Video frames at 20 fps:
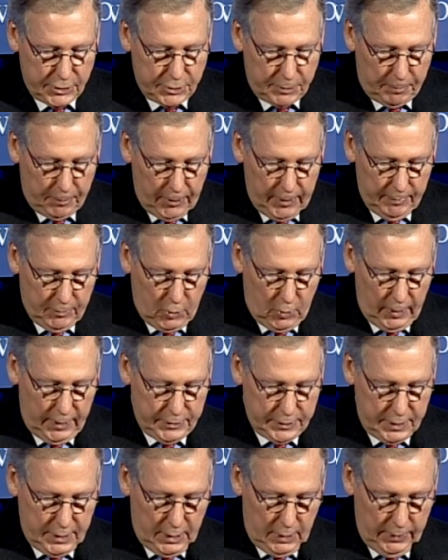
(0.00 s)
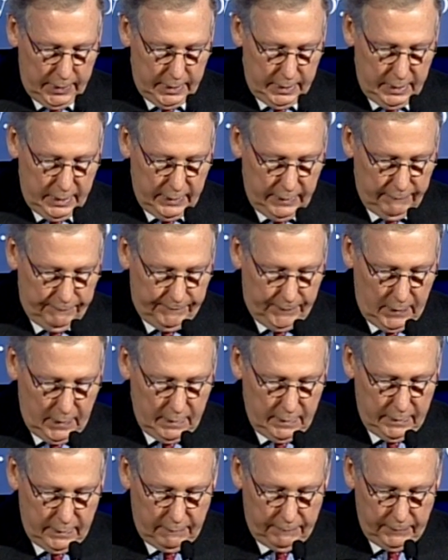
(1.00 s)
As the Supreme Court has noted,
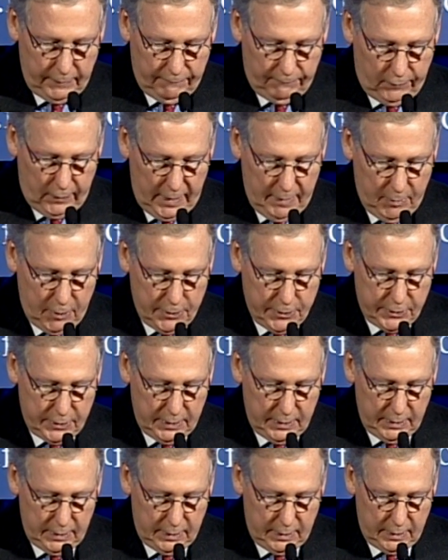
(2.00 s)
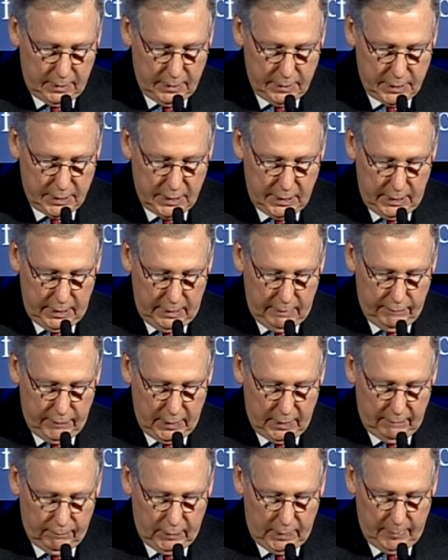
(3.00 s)
the framers
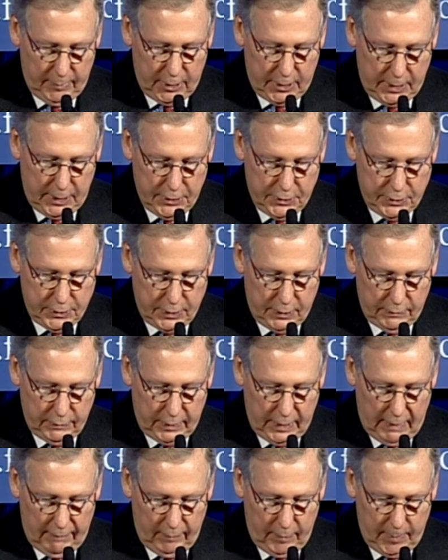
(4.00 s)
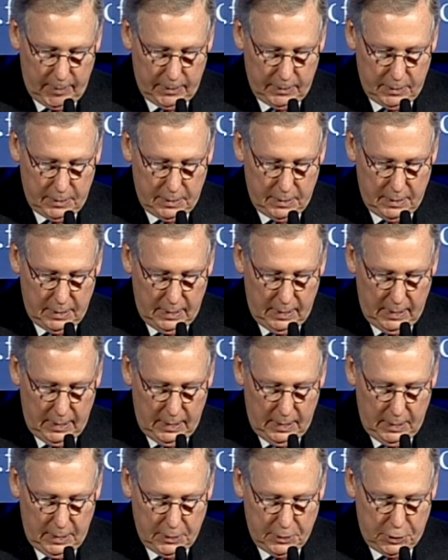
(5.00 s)
conceived of limitations on government
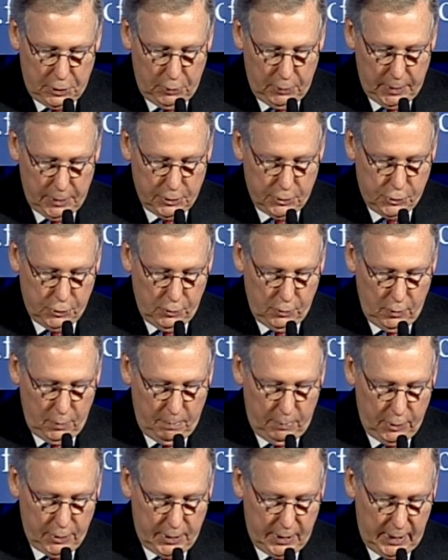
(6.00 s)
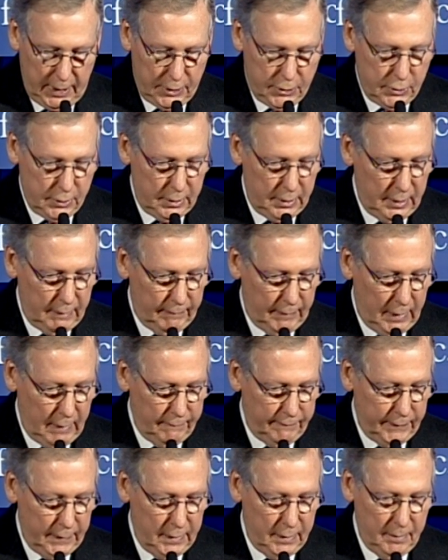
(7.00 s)
to ensure protection
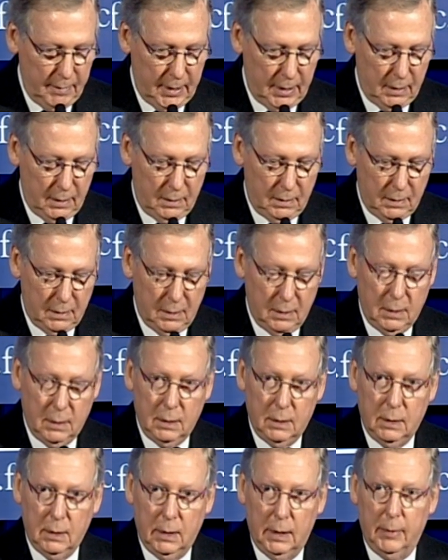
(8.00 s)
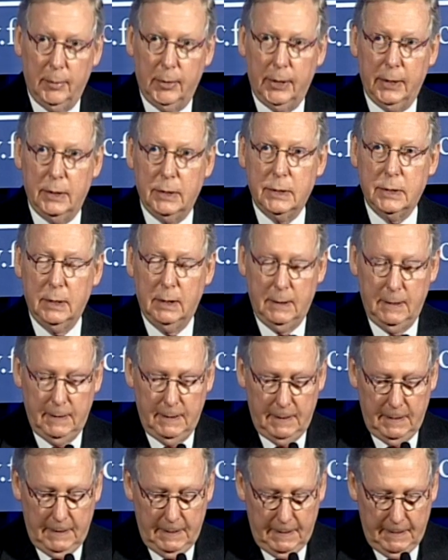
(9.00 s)
of our fundamental
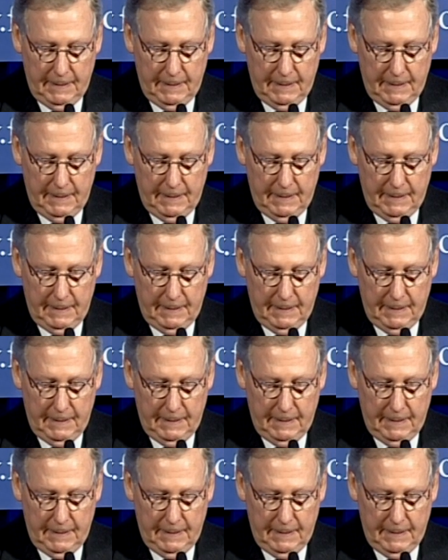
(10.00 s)
liberties.